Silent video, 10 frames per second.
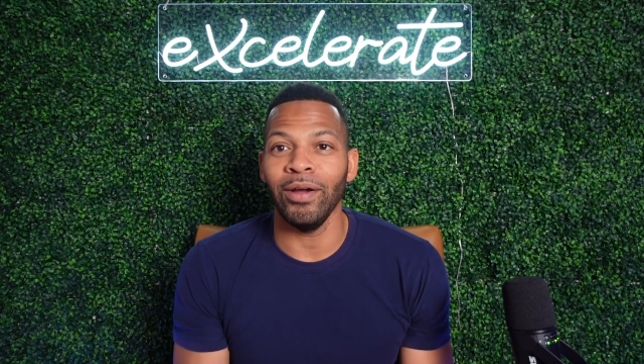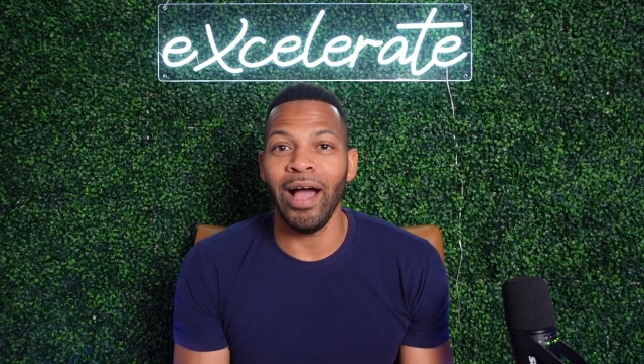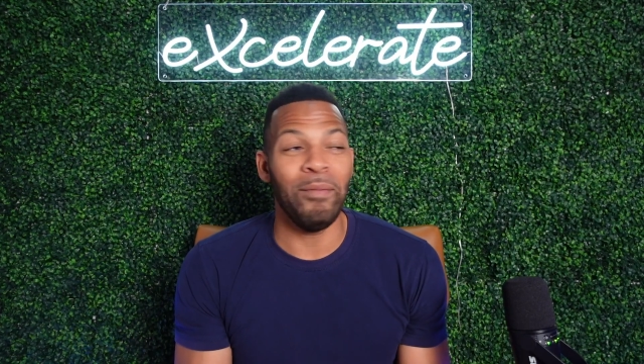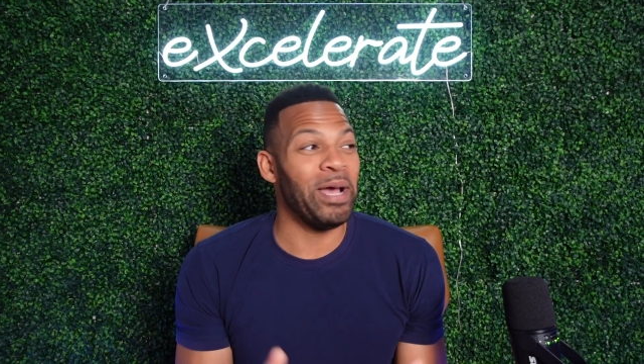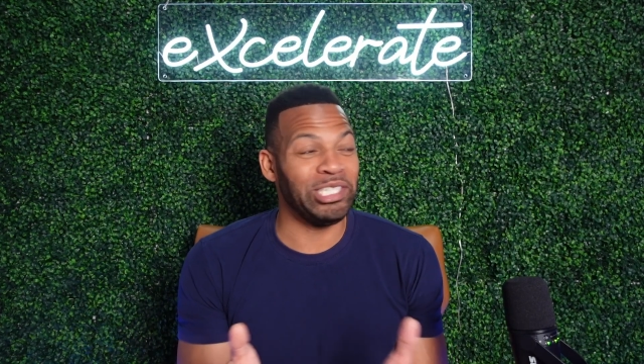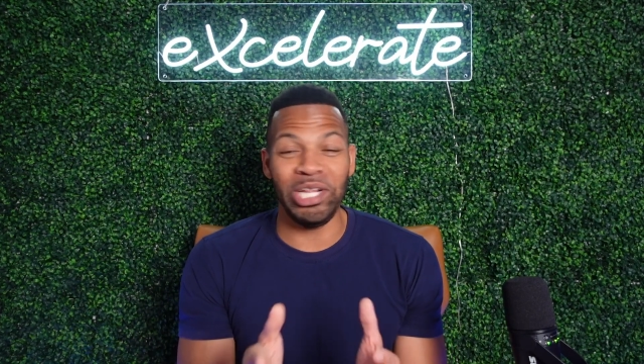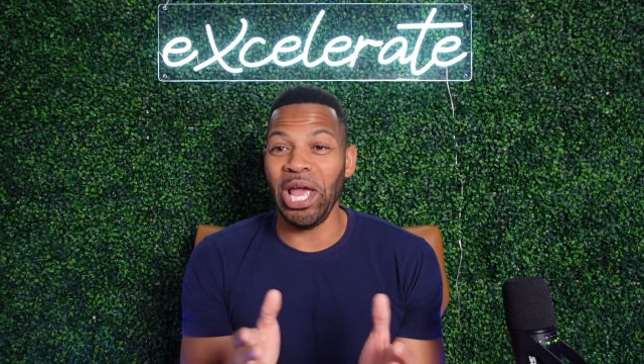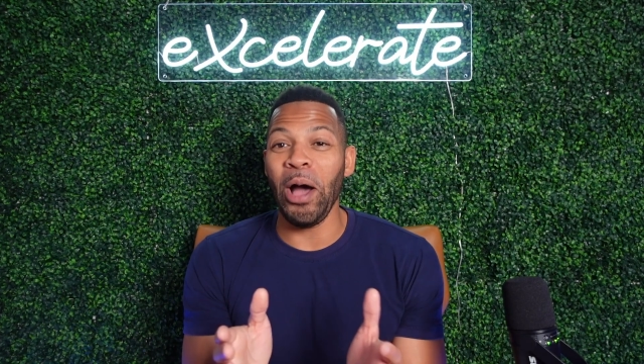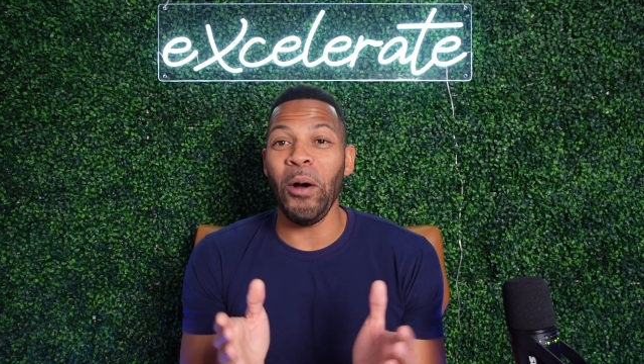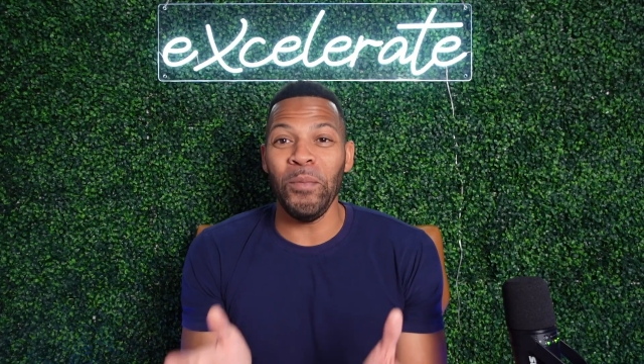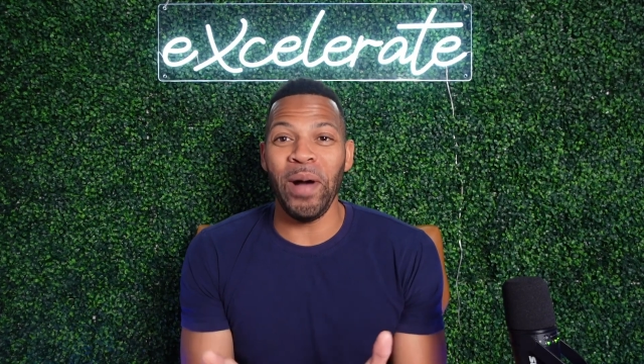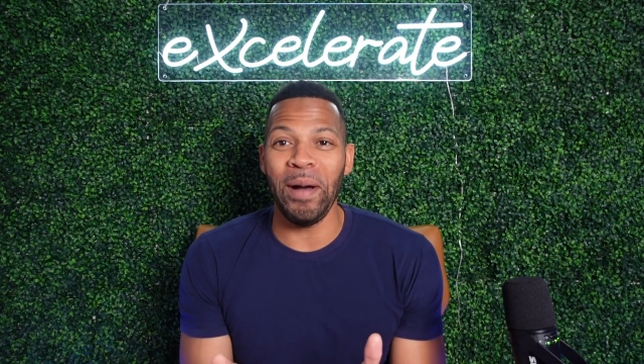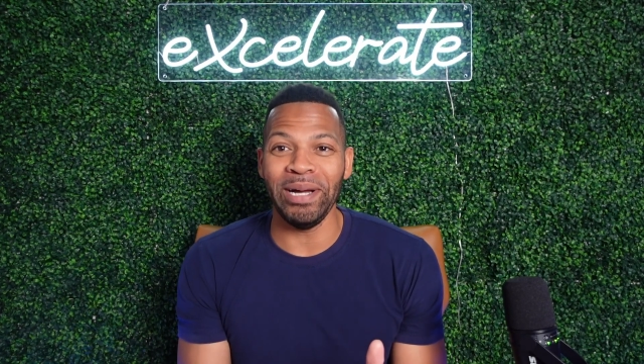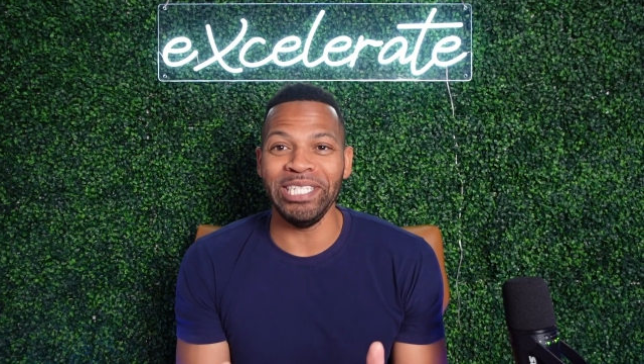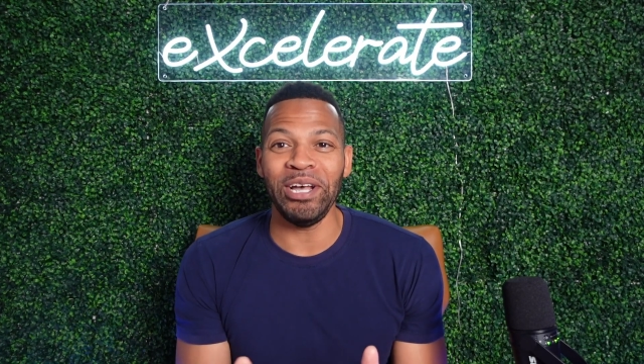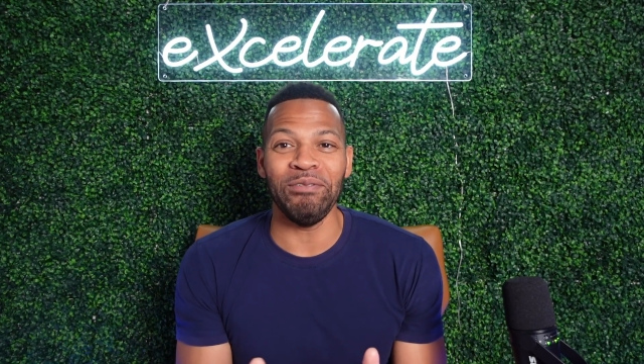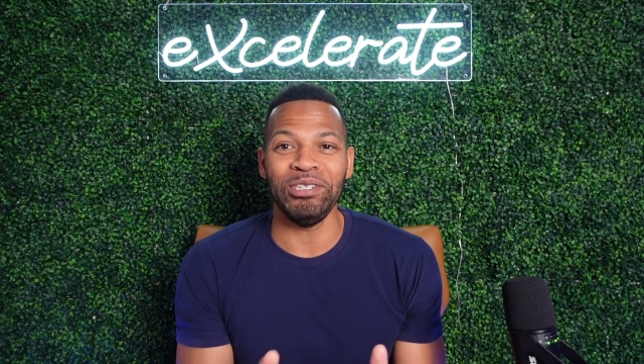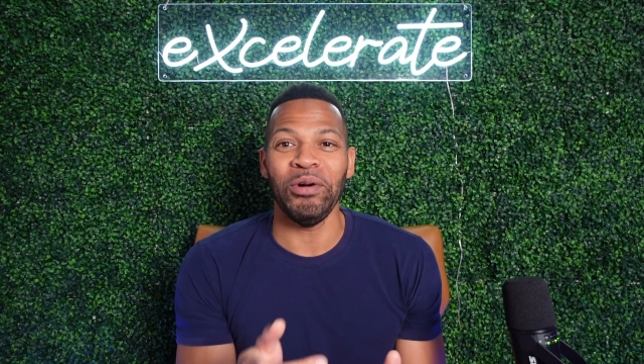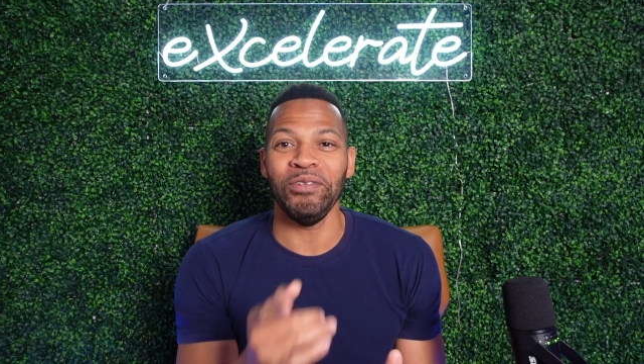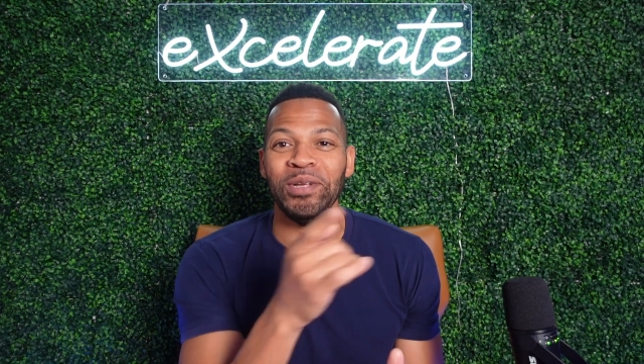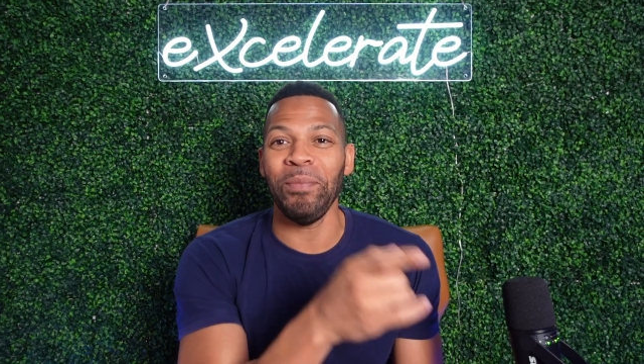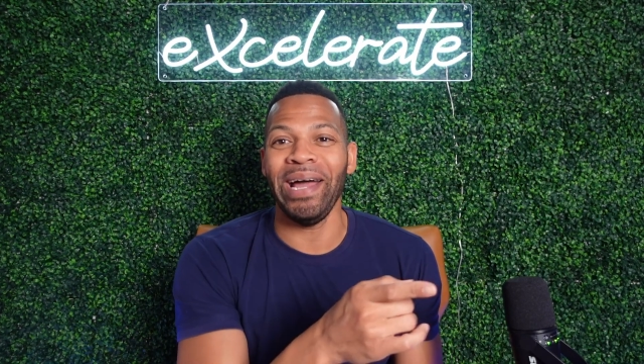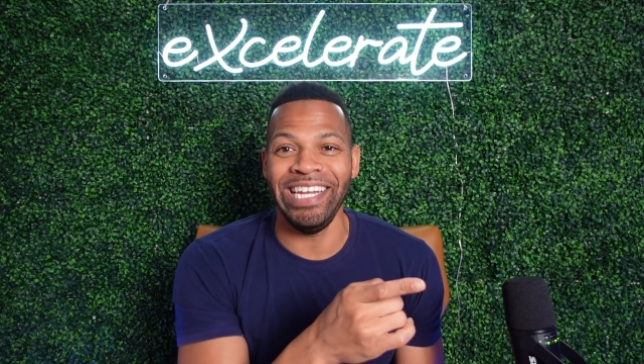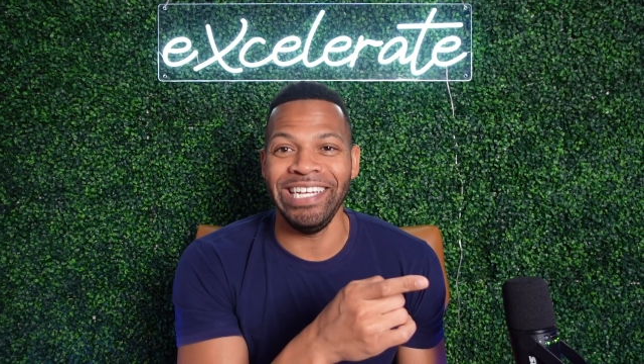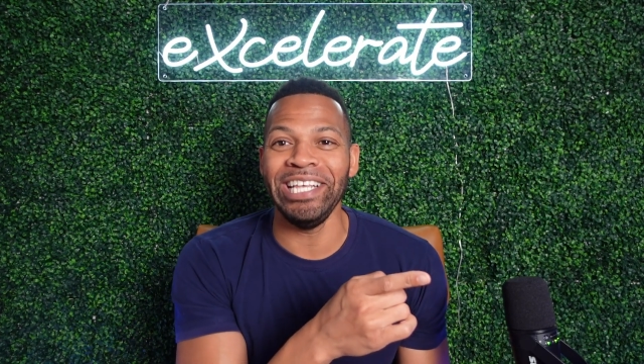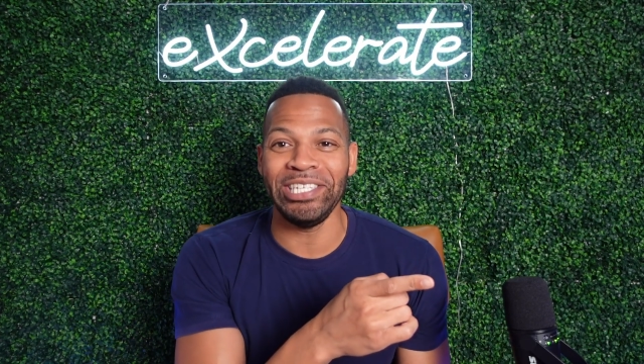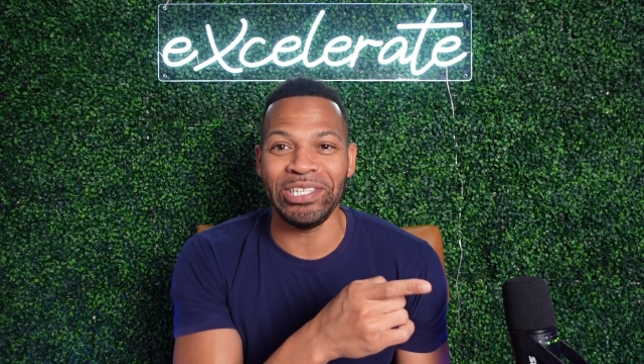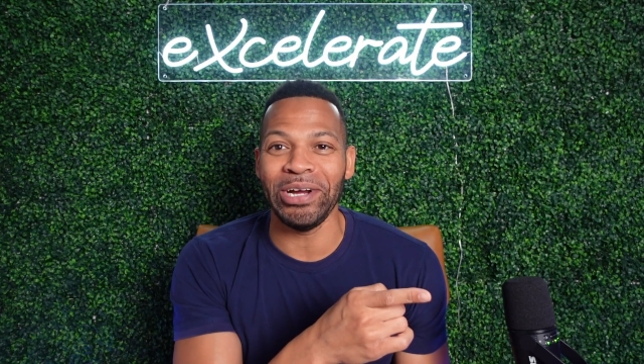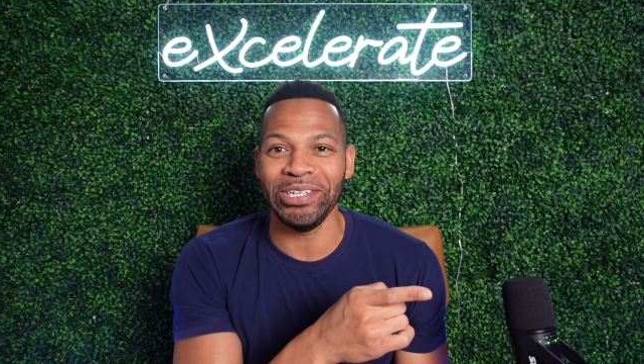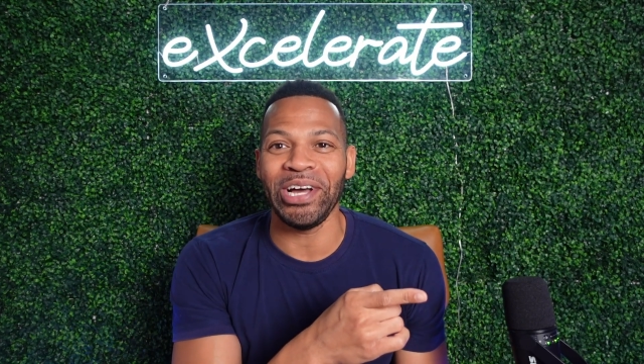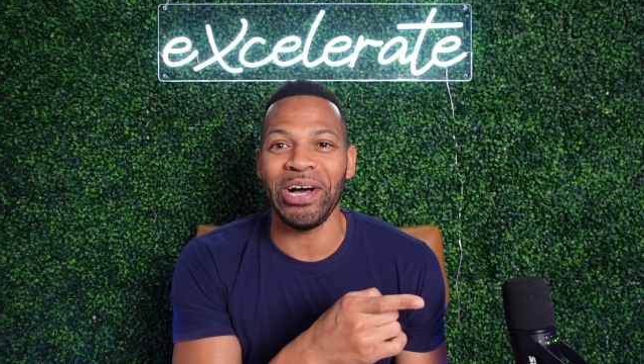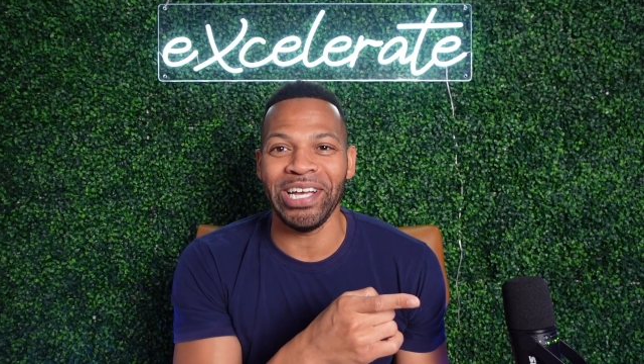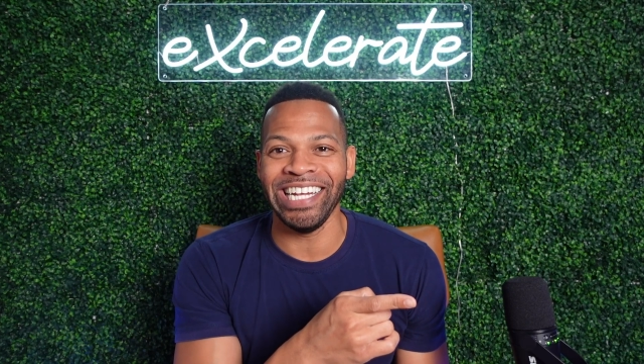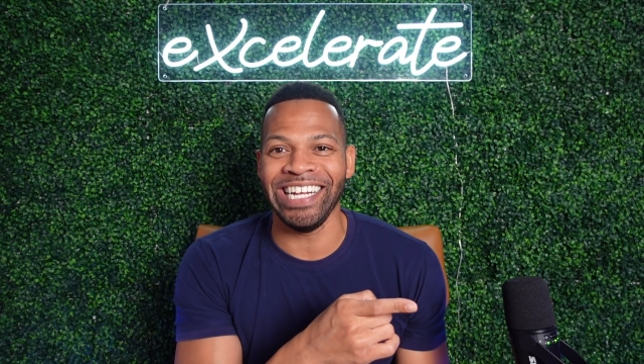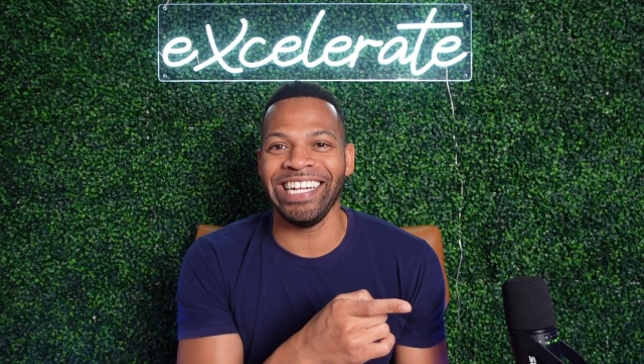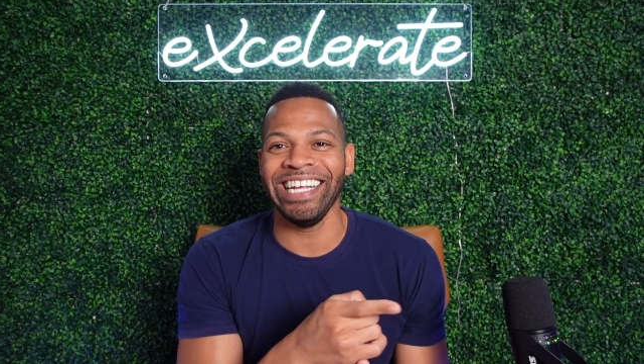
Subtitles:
I'm actually at home by myself. So if somebody did start talking,